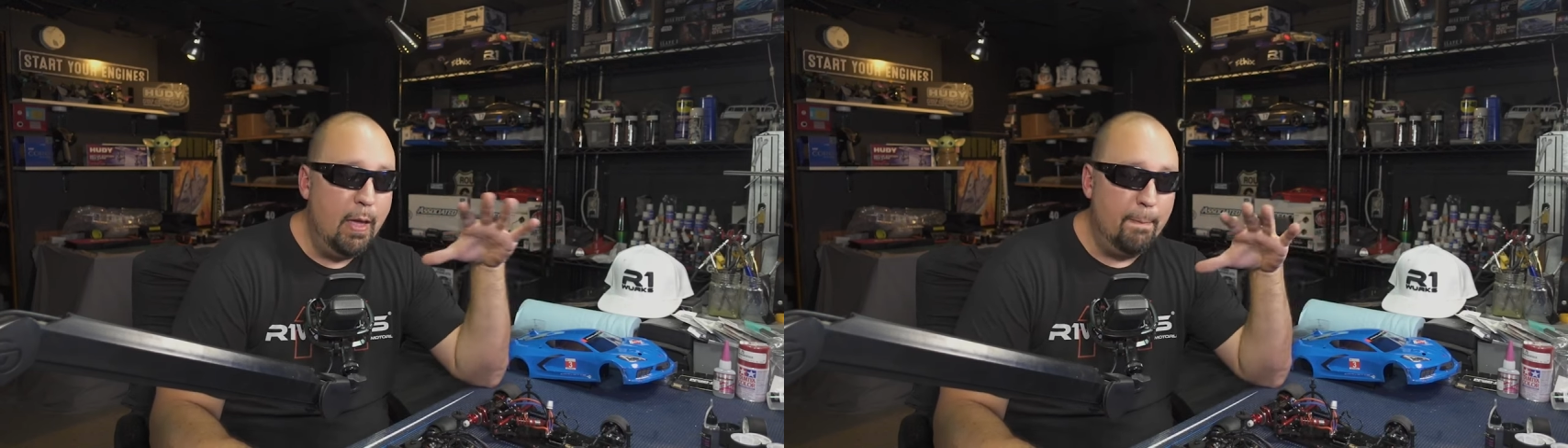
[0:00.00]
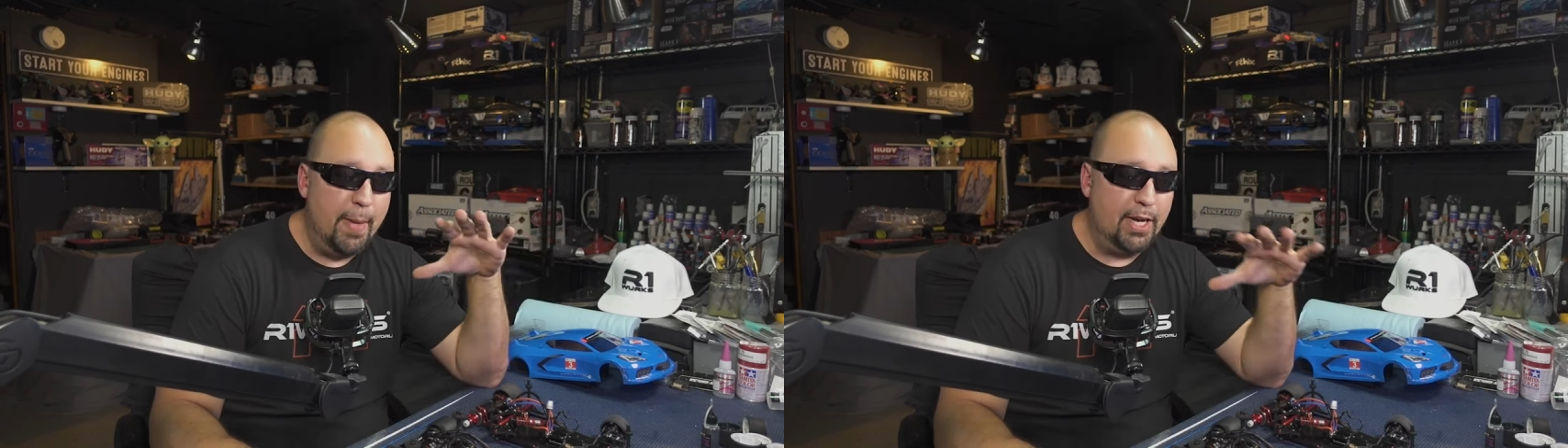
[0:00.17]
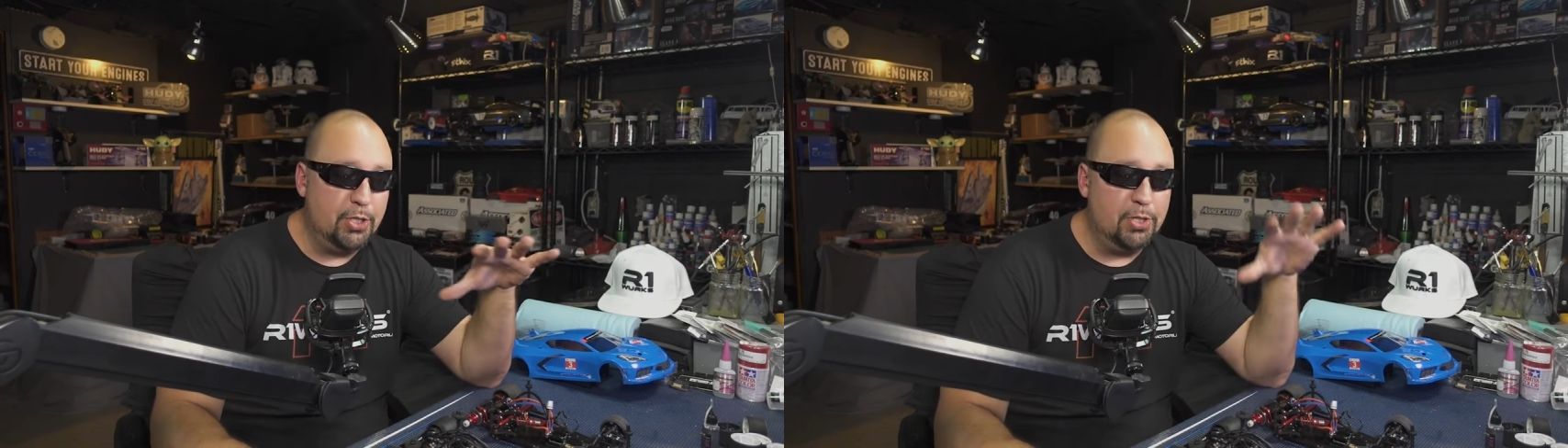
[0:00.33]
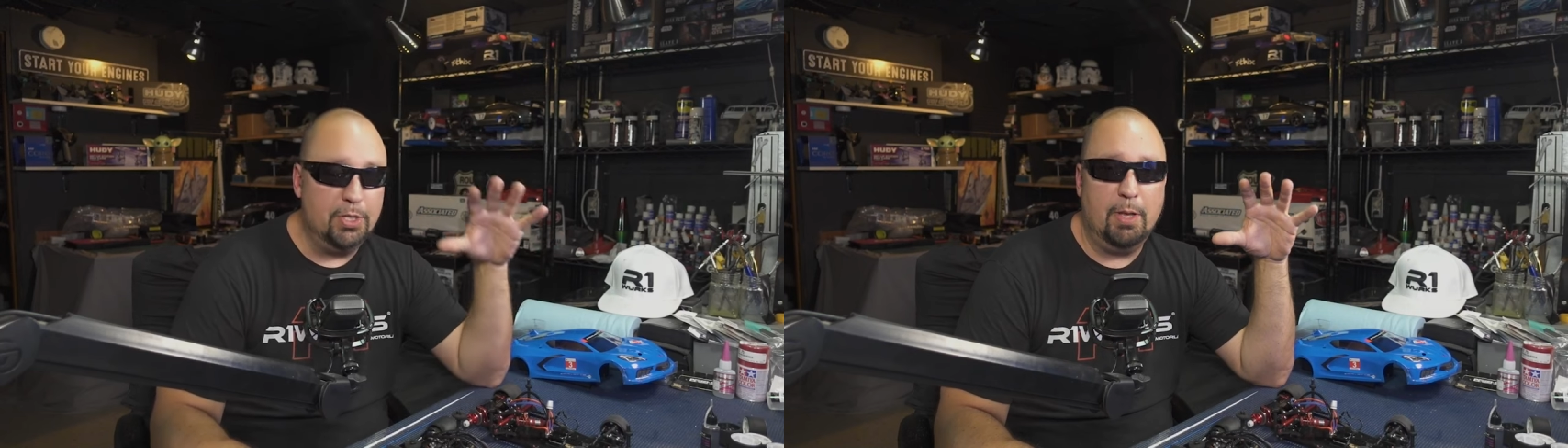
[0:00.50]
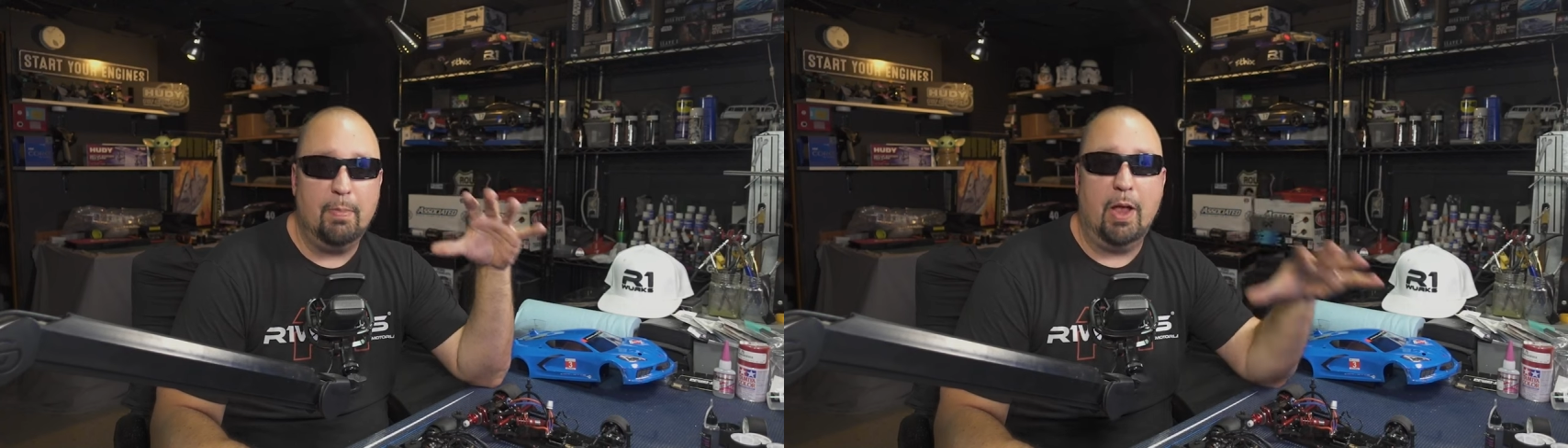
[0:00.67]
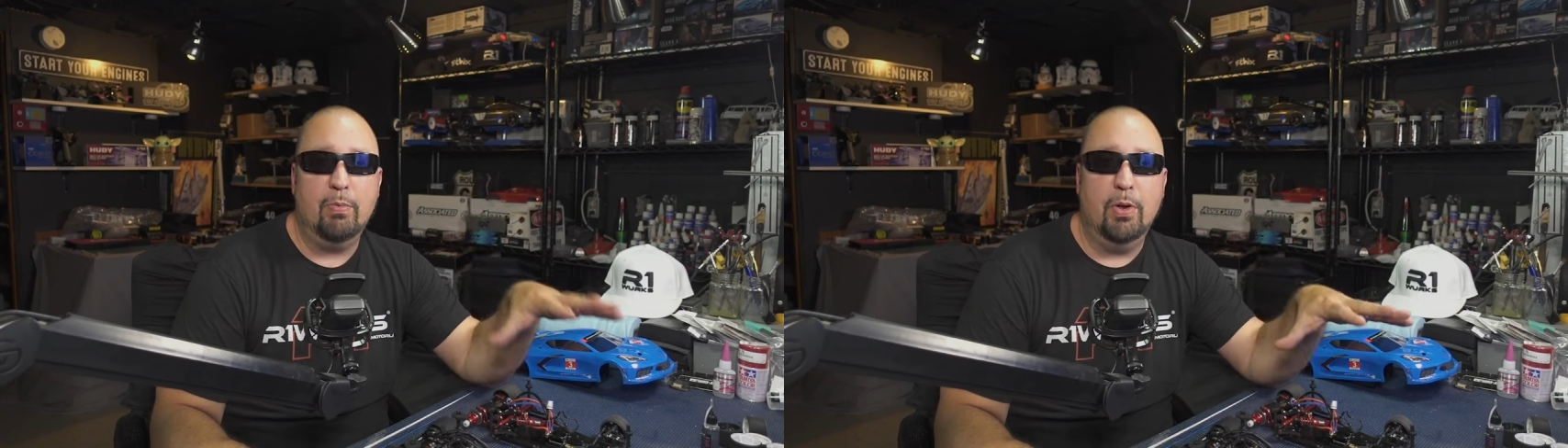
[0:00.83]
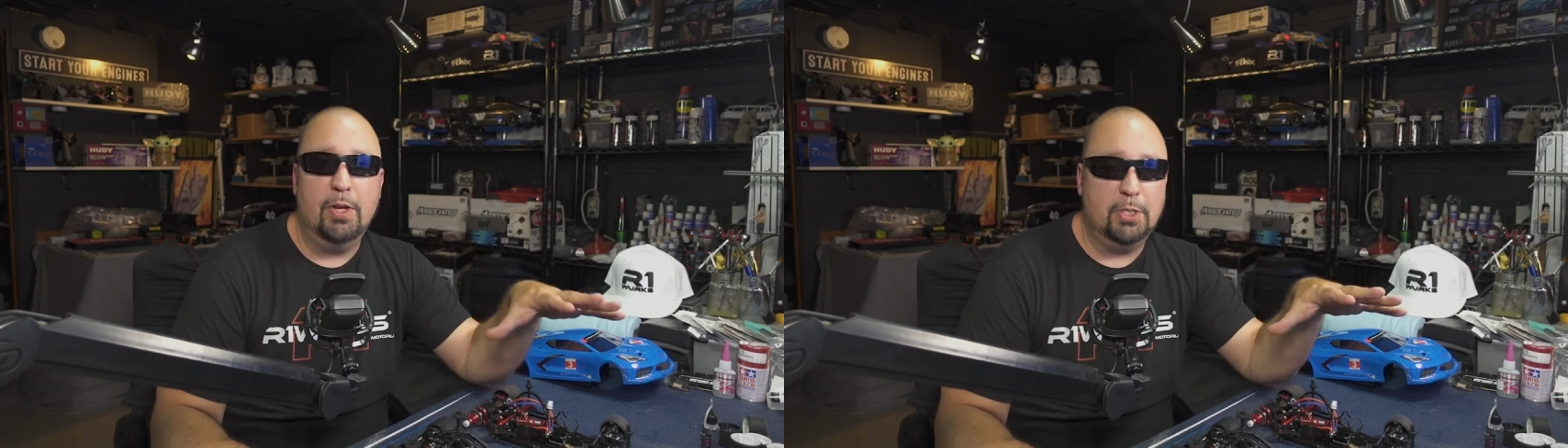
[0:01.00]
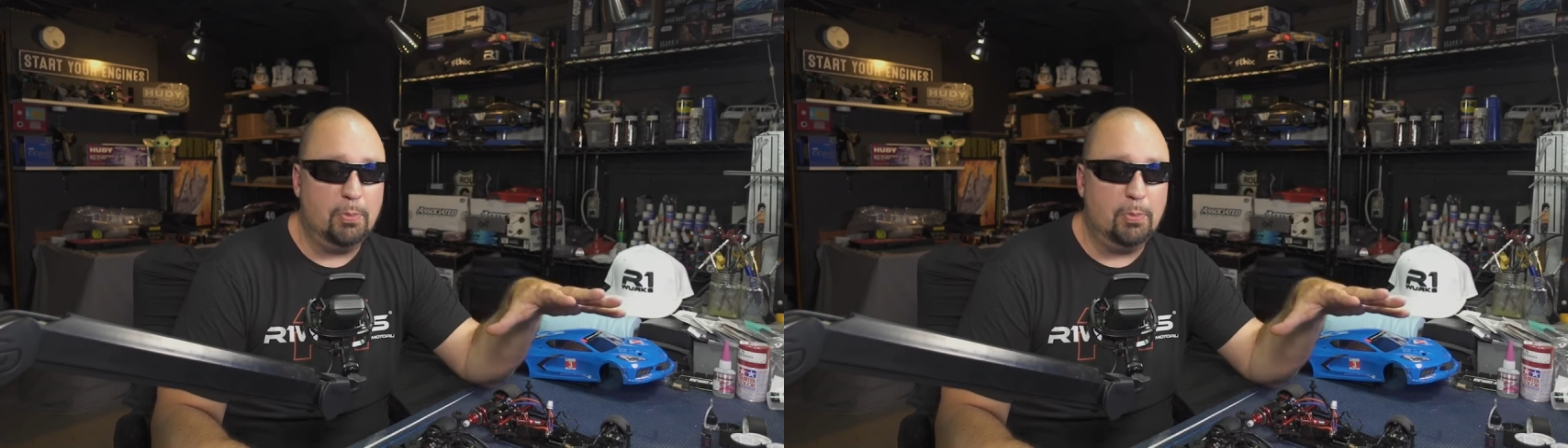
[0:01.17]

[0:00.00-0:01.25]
make sure that my race